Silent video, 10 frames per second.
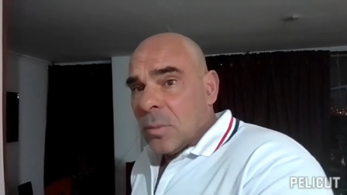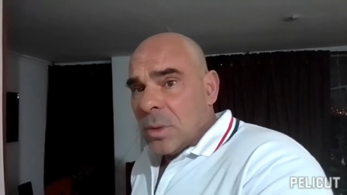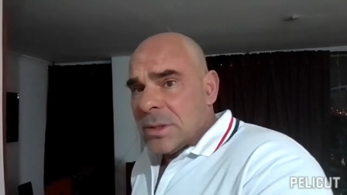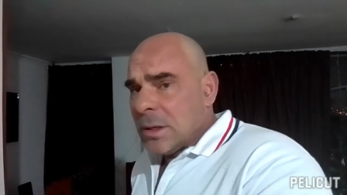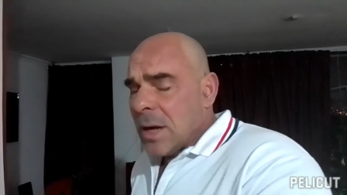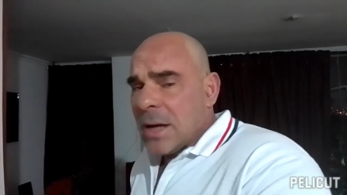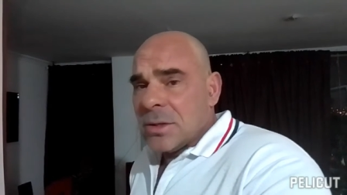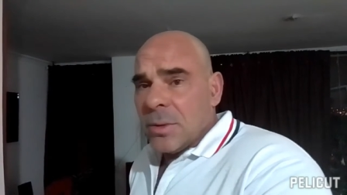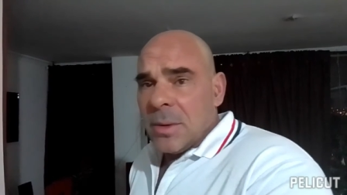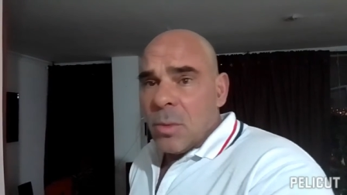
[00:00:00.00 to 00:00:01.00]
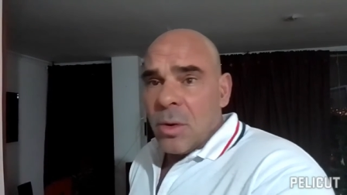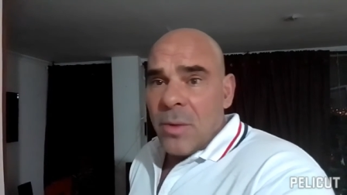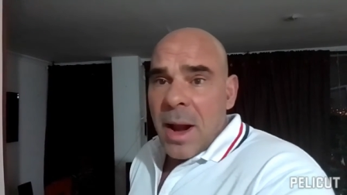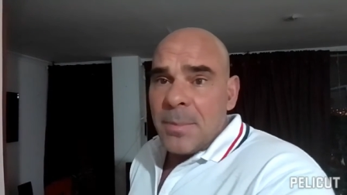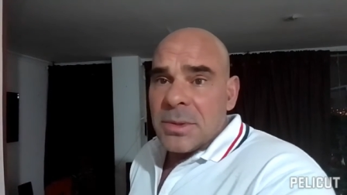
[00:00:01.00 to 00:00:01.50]
Was he not doing more
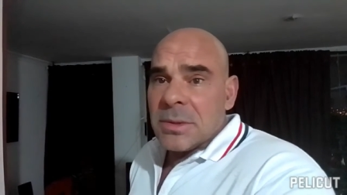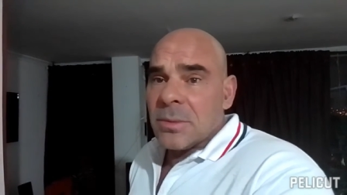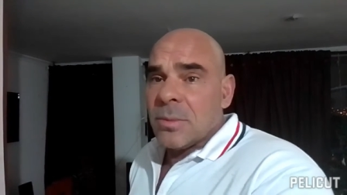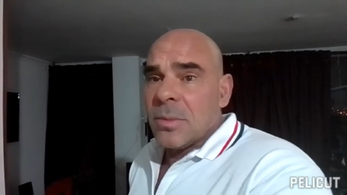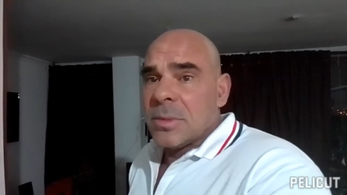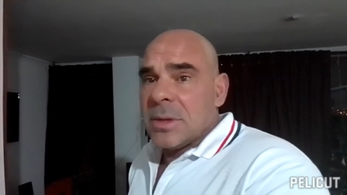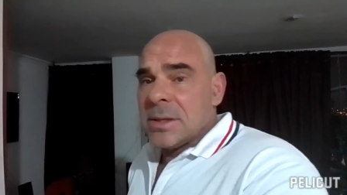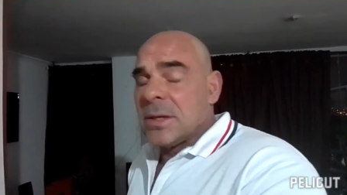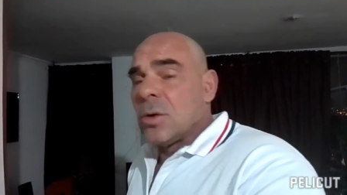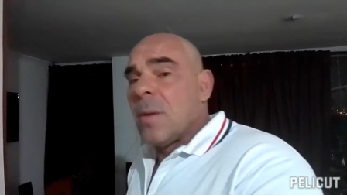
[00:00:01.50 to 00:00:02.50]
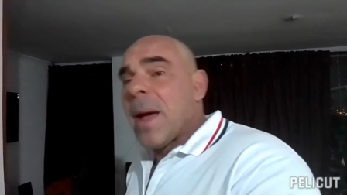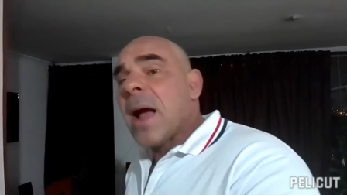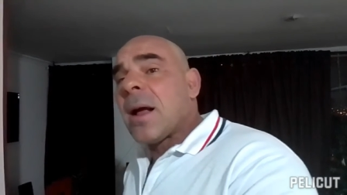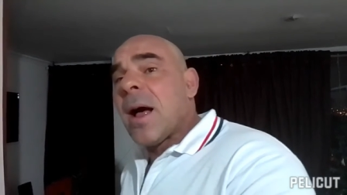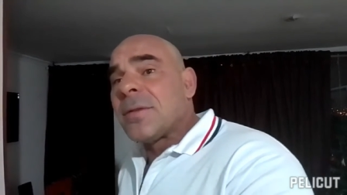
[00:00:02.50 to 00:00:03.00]
reps? Does he do a
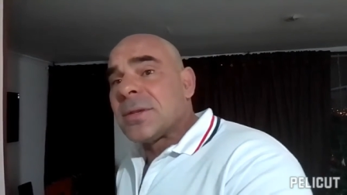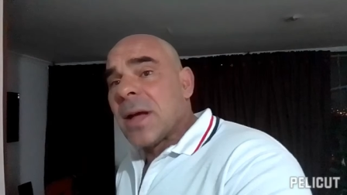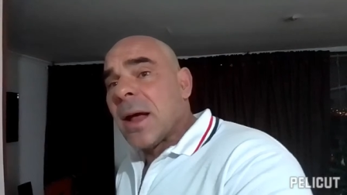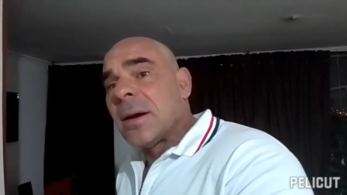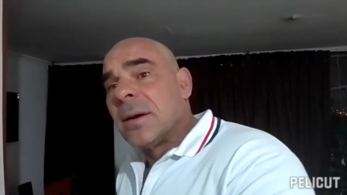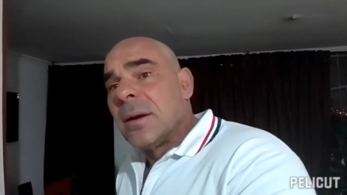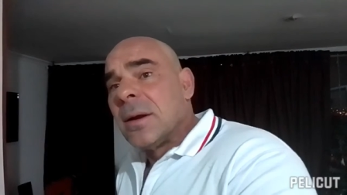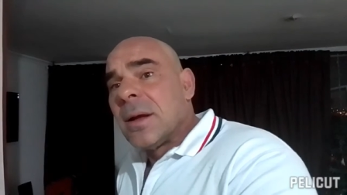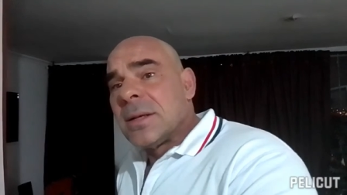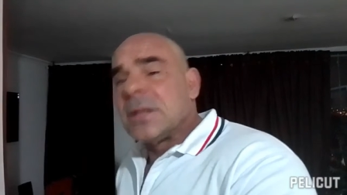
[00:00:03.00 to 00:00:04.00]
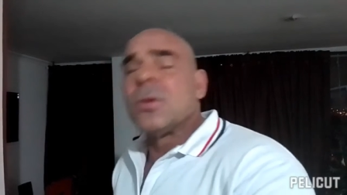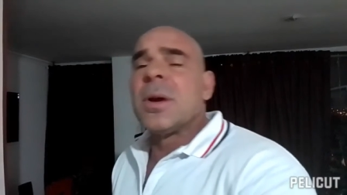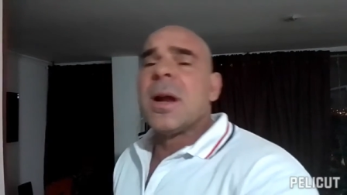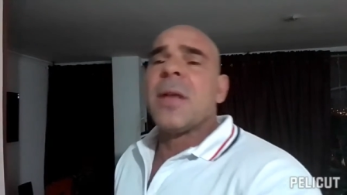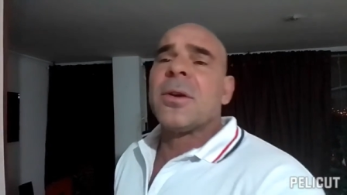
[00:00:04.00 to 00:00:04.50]
back off set? Is he
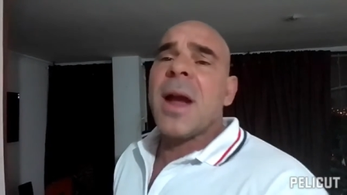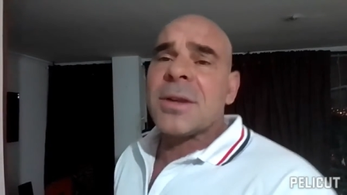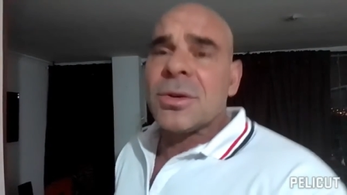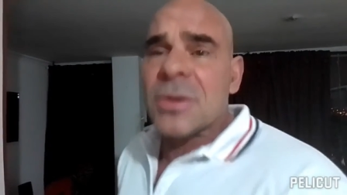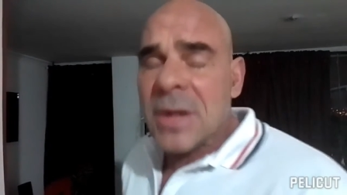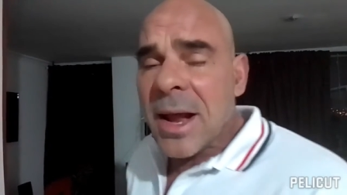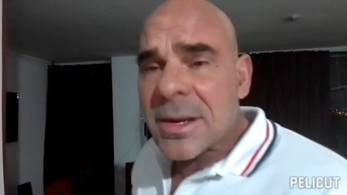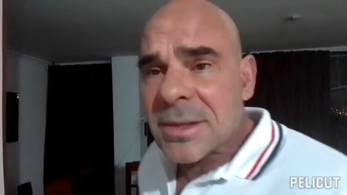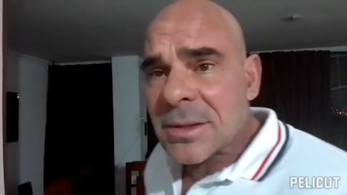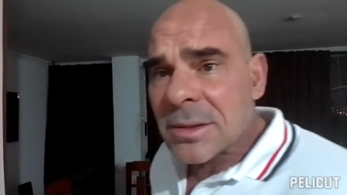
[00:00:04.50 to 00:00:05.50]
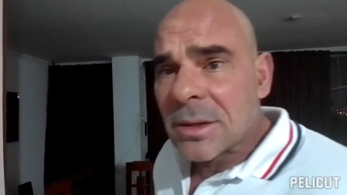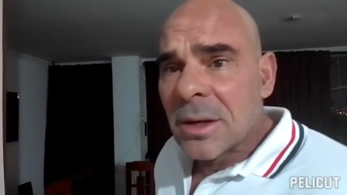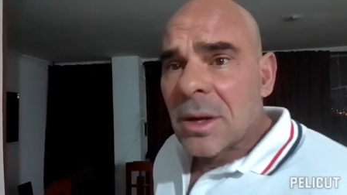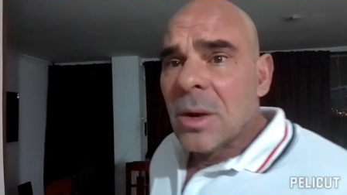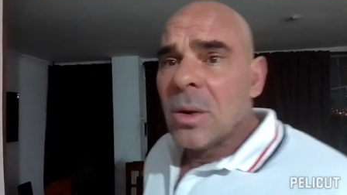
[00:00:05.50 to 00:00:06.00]
doing other exercises?
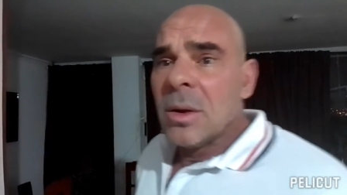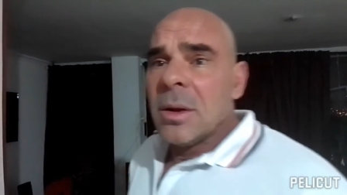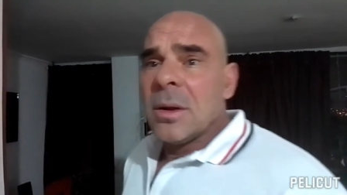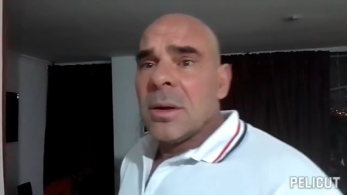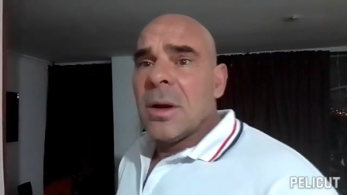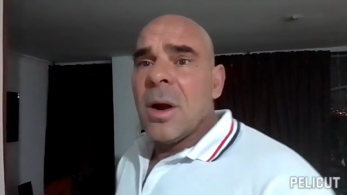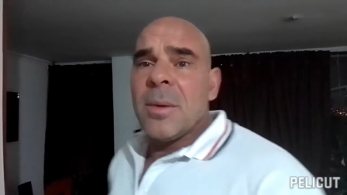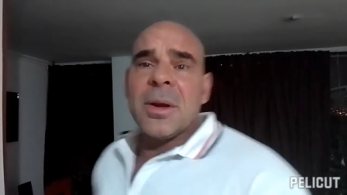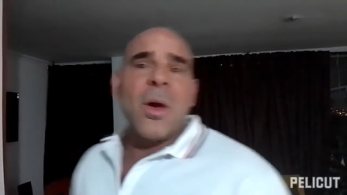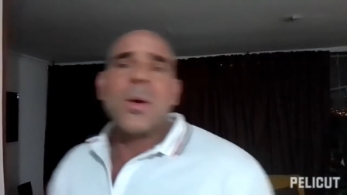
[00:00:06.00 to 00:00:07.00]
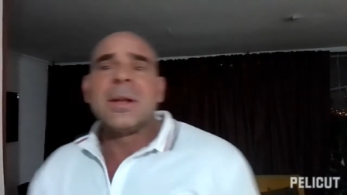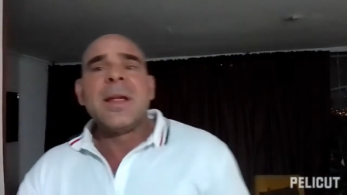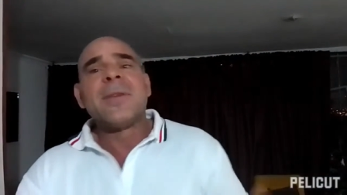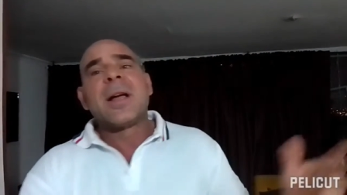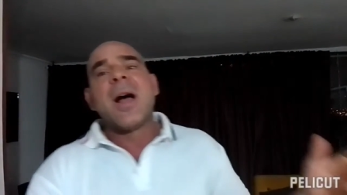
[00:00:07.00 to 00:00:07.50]
You go and
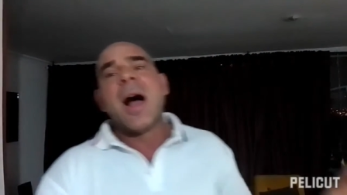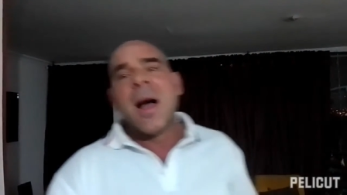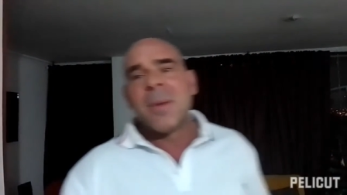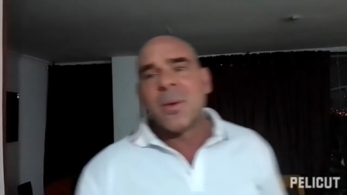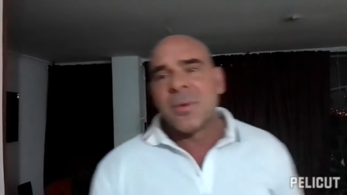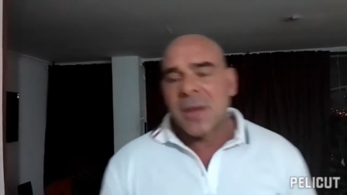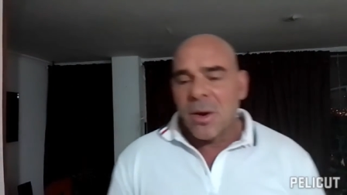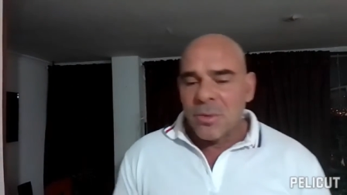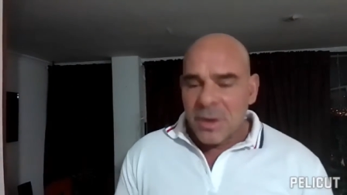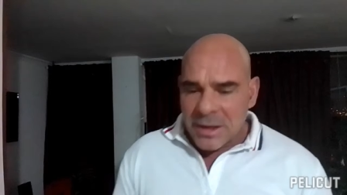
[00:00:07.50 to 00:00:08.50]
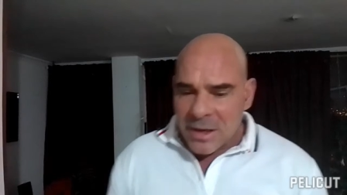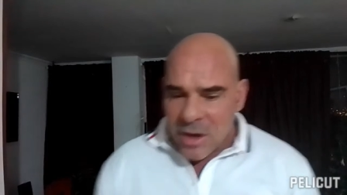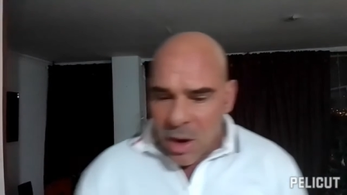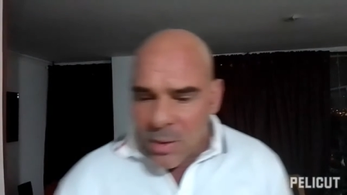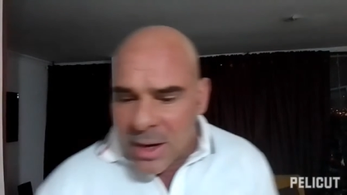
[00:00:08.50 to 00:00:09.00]
leave a comment without really
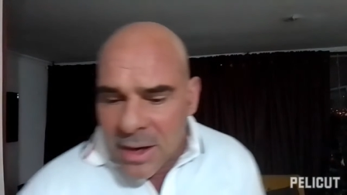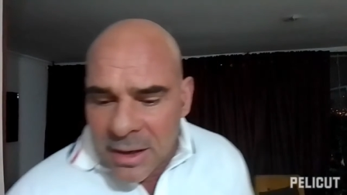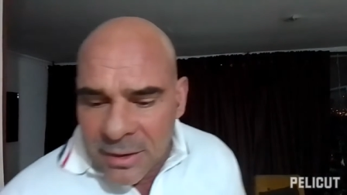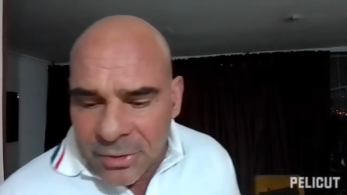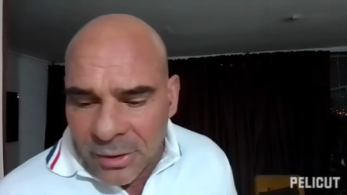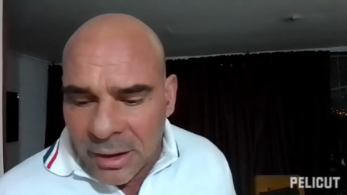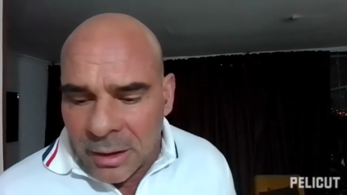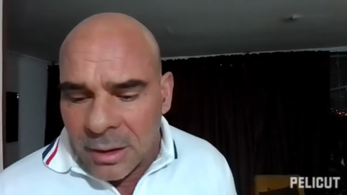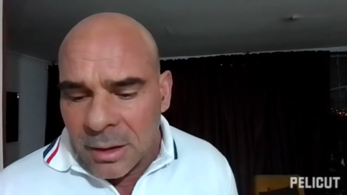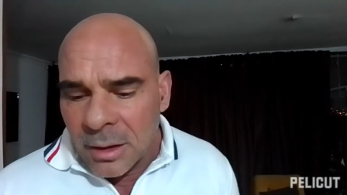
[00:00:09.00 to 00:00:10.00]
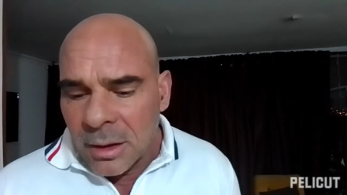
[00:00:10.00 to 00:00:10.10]
knowing anything.